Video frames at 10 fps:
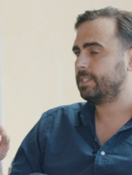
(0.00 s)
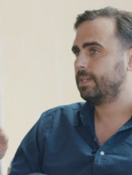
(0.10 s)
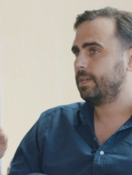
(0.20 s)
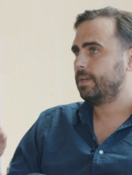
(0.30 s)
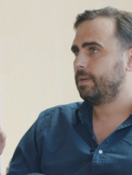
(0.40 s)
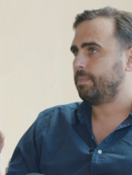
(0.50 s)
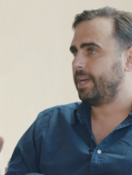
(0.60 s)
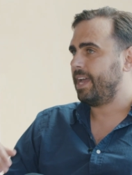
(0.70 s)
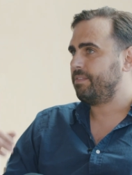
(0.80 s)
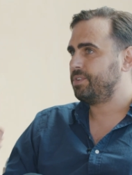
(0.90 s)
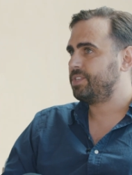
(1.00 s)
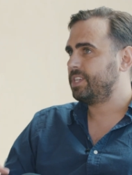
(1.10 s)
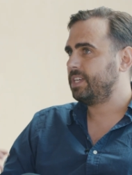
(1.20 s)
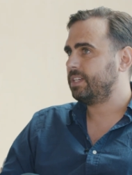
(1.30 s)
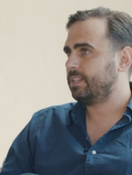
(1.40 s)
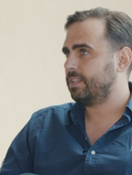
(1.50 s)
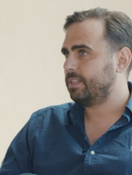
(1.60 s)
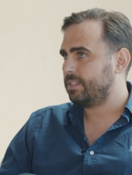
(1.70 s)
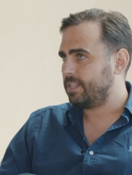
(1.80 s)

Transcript: is by every single